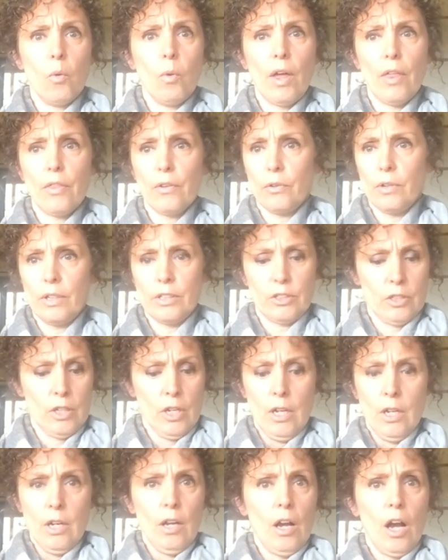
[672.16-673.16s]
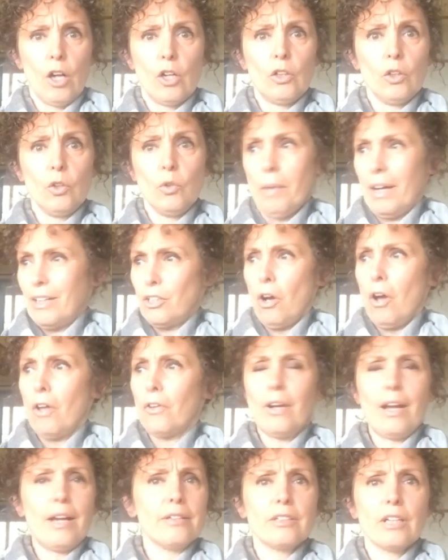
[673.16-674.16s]
Whether it's my
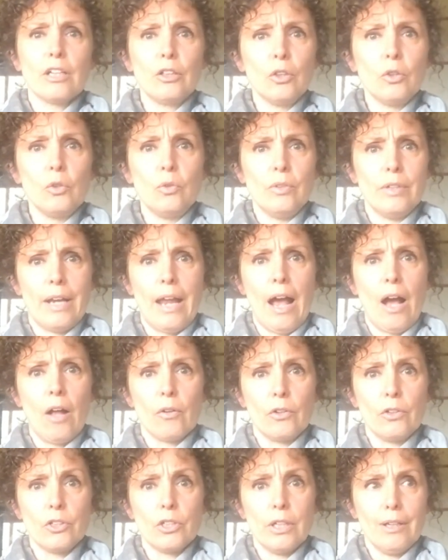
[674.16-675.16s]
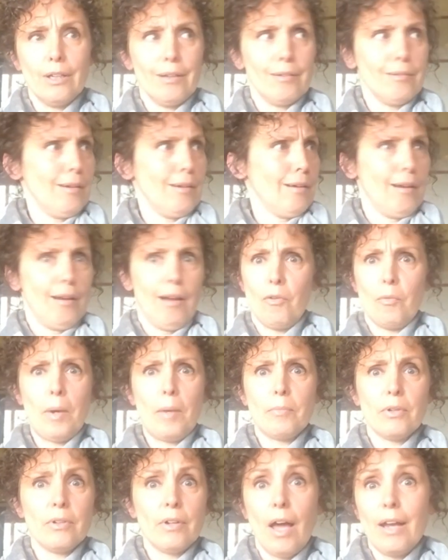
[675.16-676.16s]
daughter has a gluten allergy, and I
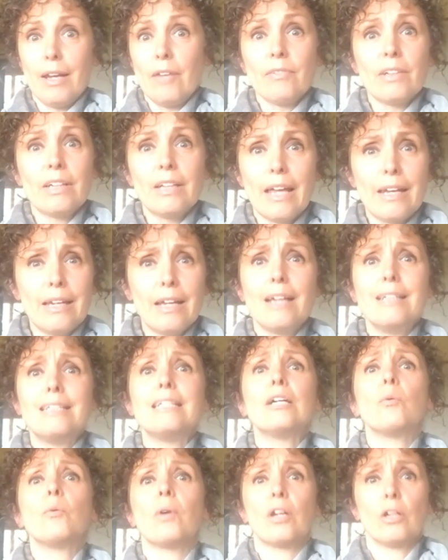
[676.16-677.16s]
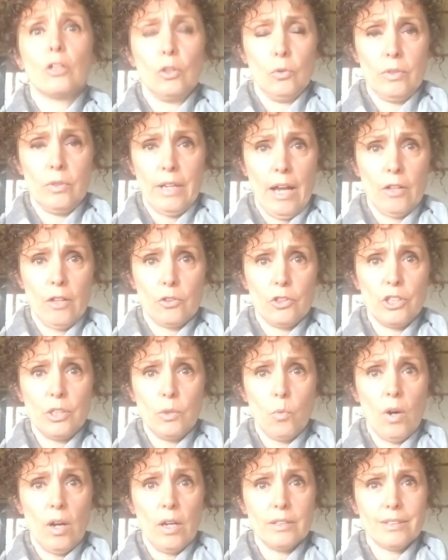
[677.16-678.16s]
remember not having any idea what a gluten allergy
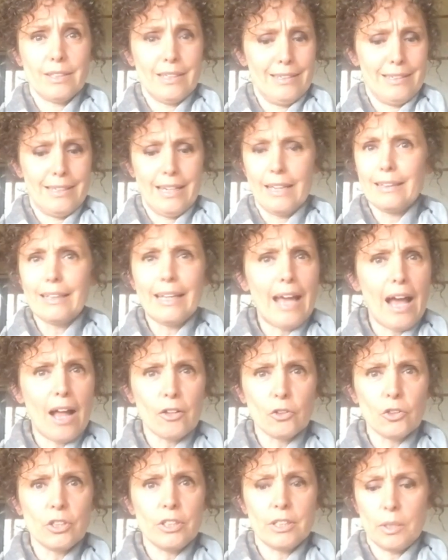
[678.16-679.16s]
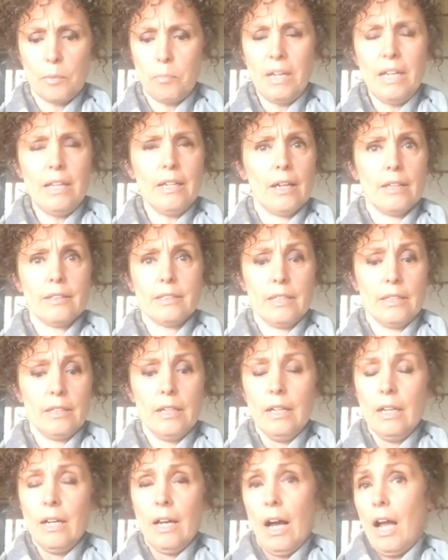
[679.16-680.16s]
was, and deadly allergies to peanuts. And
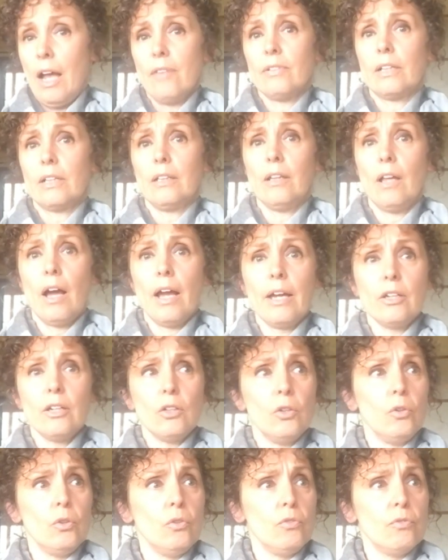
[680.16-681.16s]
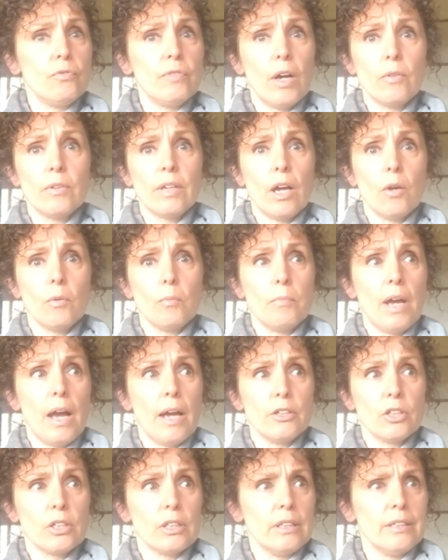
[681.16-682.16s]
I have a client who found out
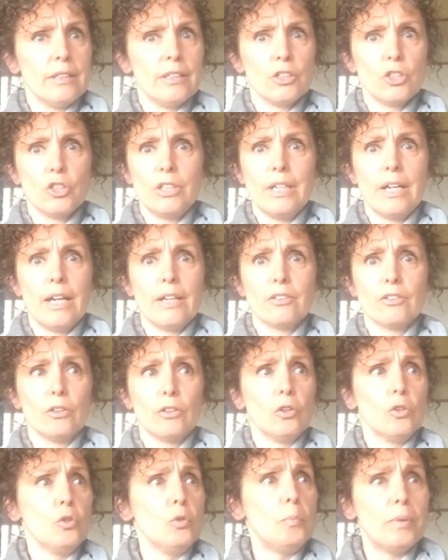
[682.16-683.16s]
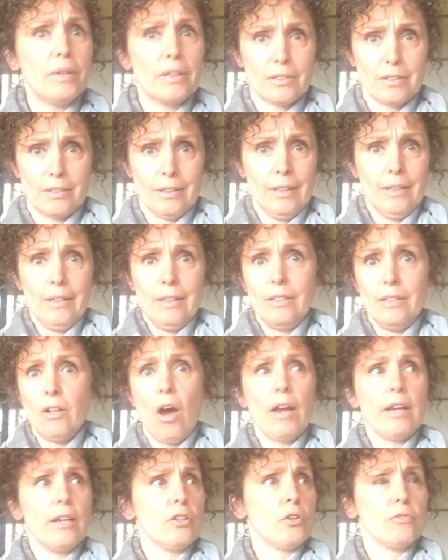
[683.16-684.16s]
magically that she has lupus,
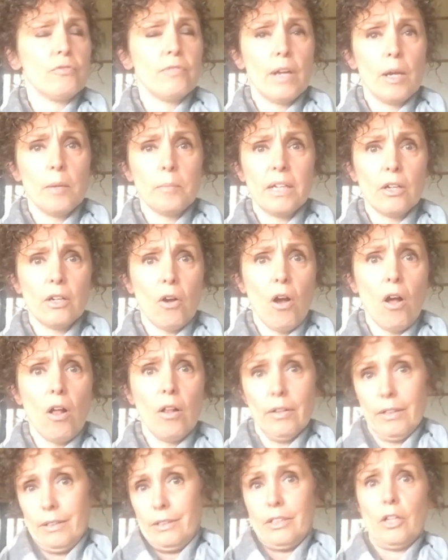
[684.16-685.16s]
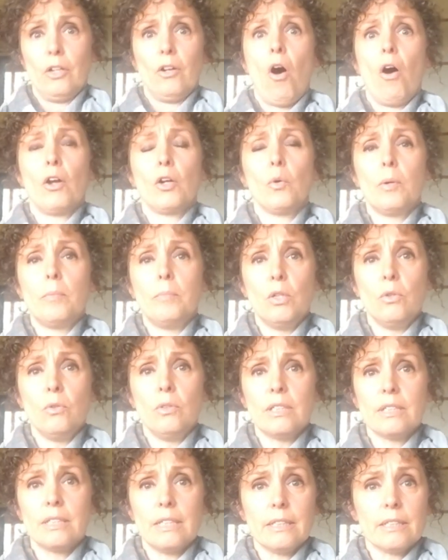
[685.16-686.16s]
not in her family at all. It's an autoimmune
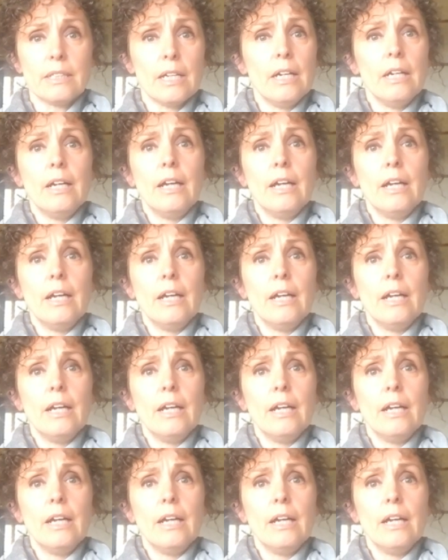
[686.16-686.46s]
disease.